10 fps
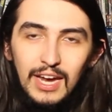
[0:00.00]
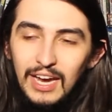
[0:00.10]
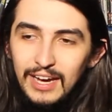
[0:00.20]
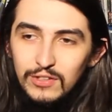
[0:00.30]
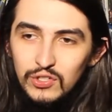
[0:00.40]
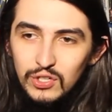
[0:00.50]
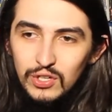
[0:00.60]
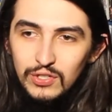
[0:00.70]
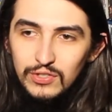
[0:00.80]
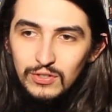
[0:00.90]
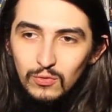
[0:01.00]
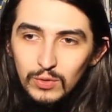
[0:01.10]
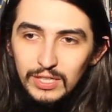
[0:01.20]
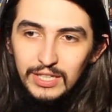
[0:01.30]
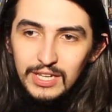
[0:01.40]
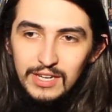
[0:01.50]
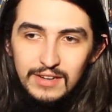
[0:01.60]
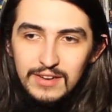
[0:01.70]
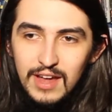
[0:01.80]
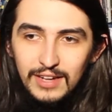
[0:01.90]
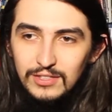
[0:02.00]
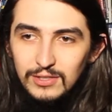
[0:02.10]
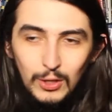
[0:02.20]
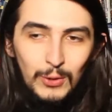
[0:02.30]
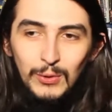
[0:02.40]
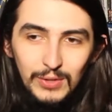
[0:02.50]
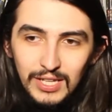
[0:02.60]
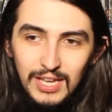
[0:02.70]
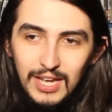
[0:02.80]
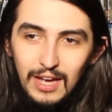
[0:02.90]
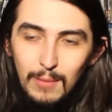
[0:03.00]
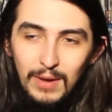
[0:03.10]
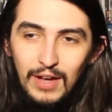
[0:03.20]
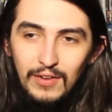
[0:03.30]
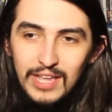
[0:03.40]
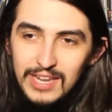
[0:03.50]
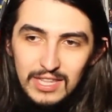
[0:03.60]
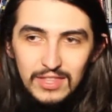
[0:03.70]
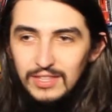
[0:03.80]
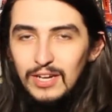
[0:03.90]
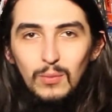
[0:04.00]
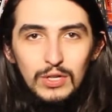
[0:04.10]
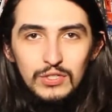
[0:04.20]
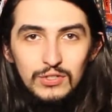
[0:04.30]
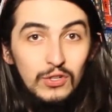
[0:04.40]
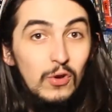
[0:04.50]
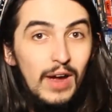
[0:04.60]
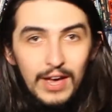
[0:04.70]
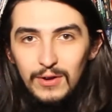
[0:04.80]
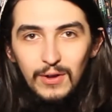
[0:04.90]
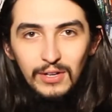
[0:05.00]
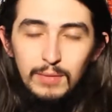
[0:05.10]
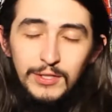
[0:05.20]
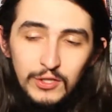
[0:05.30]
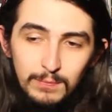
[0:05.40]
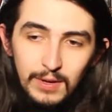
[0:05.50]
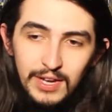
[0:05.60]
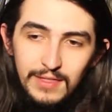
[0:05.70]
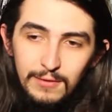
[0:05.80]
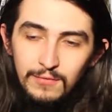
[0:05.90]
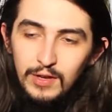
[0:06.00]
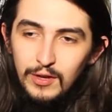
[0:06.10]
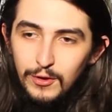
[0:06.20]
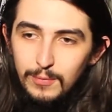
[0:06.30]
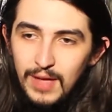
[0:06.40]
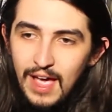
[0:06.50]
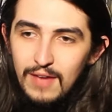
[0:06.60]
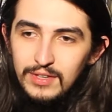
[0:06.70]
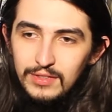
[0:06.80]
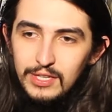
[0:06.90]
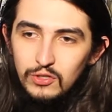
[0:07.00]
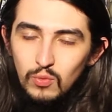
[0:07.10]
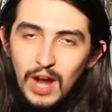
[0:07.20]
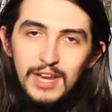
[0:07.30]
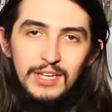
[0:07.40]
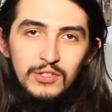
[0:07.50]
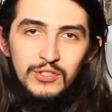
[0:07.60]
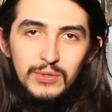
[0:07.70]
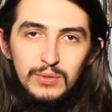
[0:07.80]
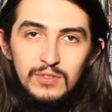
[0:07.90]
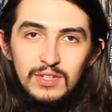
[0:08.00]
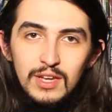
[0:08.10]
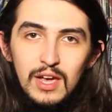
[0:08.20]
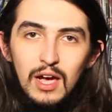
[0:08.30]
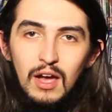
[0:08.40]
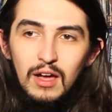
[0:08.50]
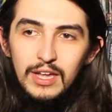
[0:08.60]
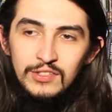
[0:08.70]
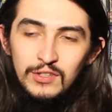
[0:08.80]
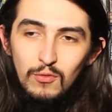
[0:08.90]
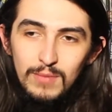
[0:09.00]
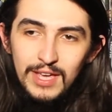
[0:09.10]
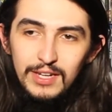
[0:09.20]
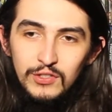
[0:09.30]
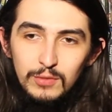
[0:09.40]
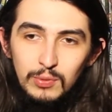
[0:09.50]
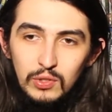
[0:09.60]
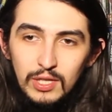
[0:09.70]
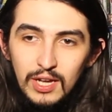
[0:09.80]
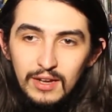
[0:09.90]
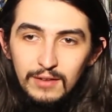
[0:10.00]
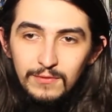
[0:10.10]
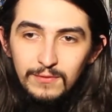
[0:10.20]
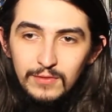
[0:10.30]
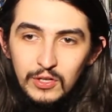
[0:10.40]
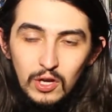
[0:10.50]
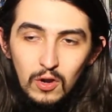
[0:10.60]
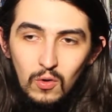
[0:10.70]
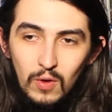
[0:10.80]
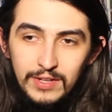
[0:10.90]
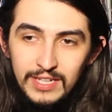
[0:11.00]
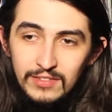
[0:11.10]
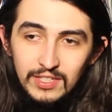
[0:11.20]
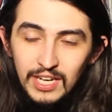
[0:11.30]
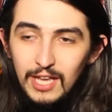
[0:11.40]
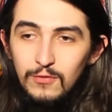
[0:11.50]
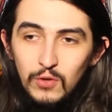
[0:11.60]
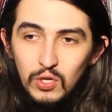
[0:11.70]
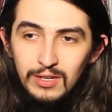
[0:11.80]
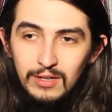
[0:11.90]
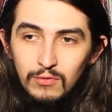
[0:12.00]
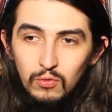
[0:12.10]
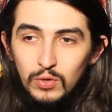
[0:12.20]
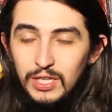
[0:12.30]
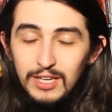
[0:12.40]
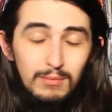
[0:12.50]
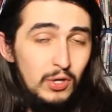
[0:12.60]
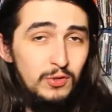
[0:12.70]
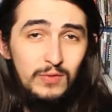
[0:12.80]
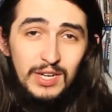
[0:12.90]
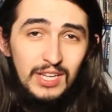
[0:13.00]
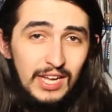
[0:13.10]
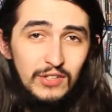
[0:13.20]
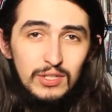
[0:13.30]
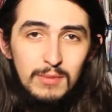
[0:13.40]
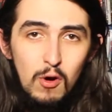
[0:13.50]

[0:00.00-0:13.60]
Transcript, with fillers: and just really not subtle about anything that it wants to do at all. But despite the film having these writing issues, Uh, it still managed to pull off, you know, a decent handful of really immersive and engaging